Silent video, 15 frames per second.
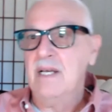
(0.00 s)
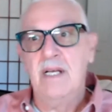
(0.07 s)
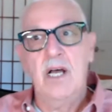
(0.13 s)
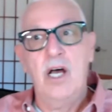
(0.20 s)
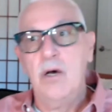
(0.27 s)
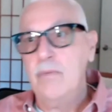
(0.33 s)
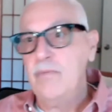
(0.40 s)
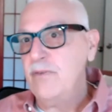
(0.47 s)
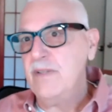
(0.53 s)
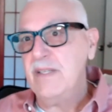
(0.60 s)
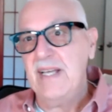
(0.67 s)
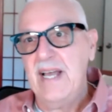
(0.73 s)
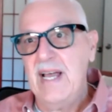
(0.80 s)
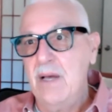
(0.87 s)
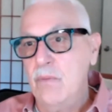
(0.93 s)
hopefully
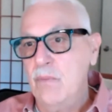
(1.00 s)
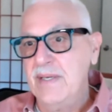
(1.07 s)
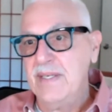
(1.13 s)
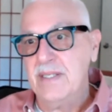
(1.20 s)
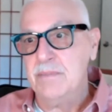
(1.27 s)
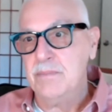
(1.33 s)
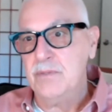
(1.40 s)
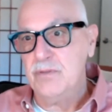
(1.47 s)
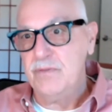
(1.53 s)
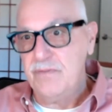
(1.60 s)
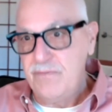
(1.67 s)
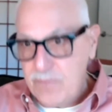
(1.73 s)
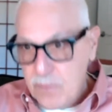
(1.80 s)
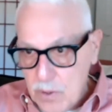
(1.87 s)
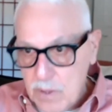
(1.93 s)
how we can move
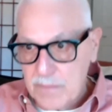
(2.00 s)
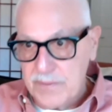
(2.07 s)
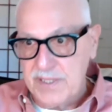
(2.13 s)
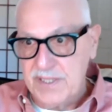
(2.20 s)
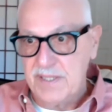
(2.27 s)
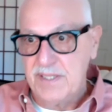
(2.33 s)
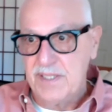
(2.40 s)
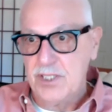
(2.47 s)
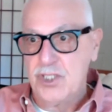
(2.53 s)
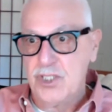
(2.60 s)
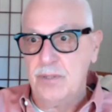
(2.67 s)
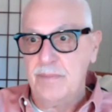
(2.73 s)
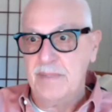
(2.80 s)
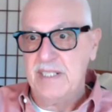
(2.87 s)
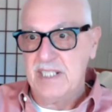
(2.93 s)
forward in this
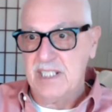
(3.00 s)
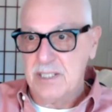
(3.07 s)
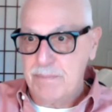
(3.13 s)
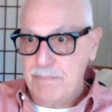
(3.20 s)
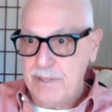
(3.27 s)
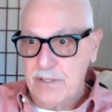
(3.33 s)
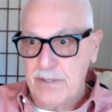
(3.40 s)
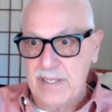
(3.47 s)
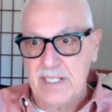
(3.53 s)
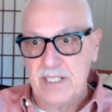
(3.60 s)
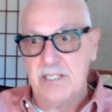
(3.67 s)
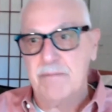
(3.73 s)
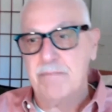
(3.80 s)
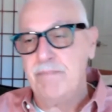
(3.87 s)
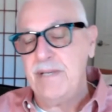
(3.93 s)
human
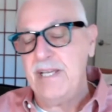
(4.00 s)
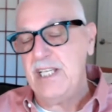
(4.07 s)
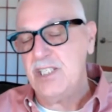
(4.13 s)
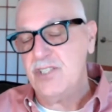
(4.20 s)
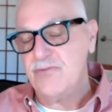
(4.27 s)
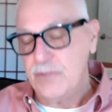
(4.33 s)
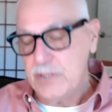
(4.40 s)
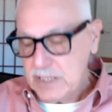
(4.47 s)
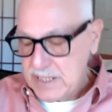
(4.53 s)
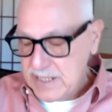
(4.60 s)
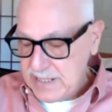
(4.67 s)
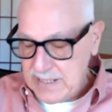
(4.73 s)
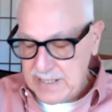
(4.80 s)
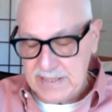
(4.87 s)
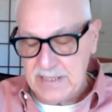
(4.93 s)
experience peacefully
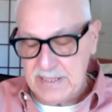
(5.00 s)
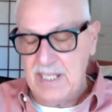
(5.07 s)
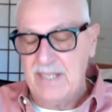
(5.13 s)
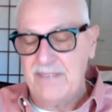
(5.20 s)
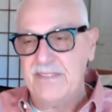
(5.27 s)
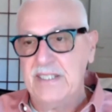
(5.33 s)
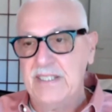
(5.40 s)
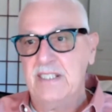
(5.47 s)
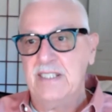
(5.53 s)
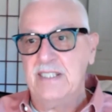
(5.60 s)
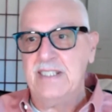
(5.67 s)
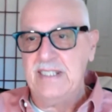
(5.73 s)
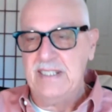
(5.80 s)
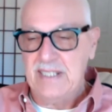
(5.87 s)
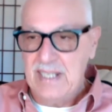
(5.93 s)
and
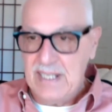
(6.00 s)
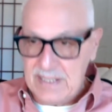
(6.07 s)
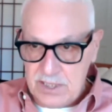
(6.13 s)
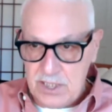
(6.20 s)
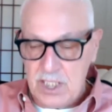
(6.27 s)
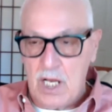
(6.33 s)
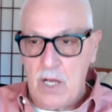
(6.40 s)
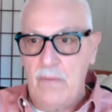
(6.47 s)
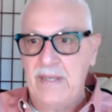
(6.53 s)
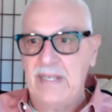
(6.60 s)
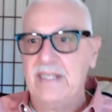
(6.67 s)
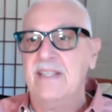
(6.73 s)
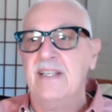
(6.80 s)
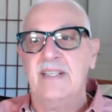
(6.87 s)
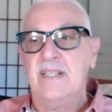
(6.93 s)
lovingly, and knowing
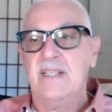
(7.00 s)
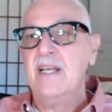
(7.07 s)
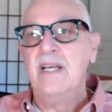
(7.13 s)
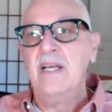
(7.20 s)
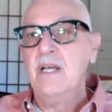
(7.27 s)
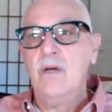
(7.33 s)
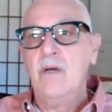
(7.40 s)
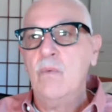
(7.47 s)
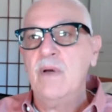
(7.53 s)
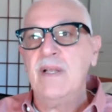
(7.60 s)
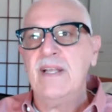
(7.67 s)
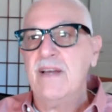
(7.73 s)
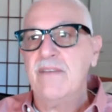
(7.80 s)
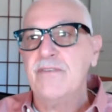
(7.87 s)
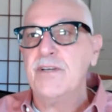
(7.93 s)
that
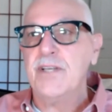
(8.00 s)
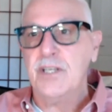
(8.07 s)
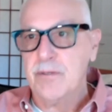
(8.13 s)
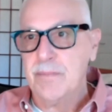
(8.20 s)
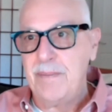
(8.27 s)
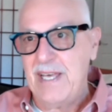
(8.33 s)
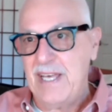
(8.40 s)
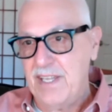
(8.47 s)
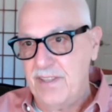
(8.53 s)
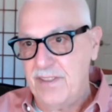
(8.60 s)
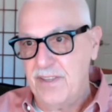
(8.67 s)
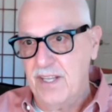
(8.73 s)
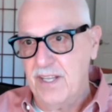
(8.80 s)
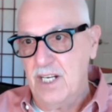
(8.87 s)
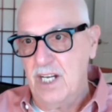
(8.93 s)
whatever your path
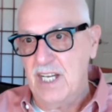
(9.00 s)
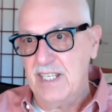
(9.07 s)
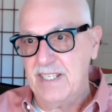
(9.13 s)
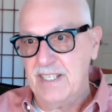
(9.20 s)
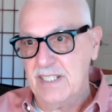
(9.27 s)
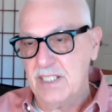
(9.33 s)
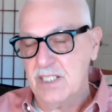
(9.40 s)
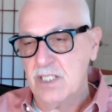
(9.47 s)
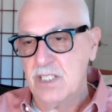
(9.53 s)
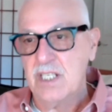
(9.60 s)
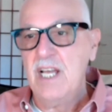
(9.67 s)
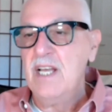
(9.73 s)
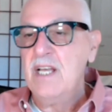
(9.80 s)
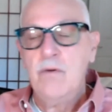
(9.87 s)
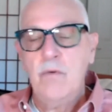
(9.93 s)
to God is,
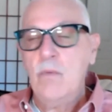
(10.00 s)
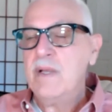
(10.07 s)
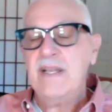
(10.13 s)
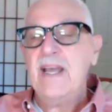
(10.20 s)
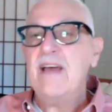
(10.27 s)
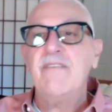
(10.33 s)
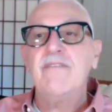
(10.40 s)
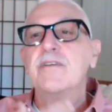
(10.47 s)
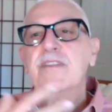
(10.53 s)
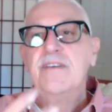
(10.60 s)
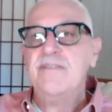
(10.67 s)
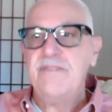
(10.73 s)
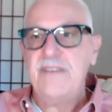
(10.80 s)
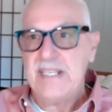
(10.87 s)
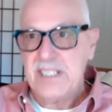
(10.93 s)
whatever the
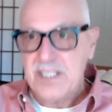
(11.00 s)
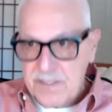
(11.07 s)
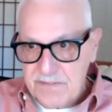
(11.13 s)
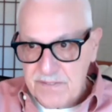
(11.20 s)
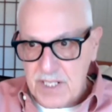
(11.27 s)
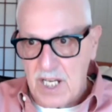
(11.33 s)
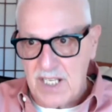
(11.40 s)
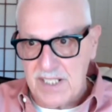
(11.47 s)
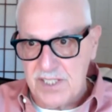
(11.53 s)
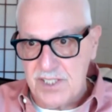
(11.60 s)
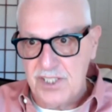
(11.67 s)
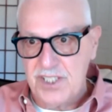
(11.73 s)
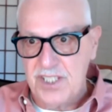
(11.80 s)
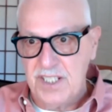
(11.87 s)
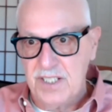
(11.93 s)
face of God is
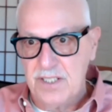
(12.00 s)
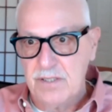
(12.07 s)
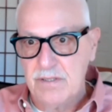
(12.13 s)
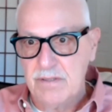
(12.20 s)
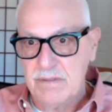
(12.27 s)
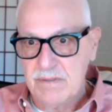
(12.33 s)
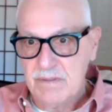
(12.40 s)
to you,